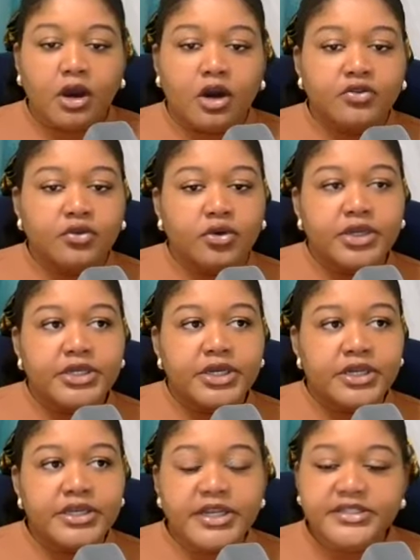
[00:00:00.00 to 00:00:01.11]
avoid
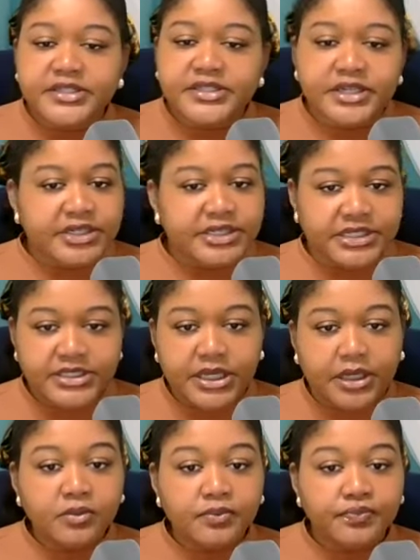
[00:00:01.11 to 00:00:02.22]
unnecessary
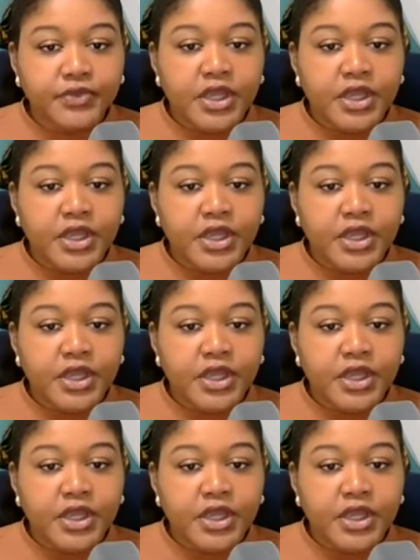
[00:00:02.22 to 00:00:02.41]
detail.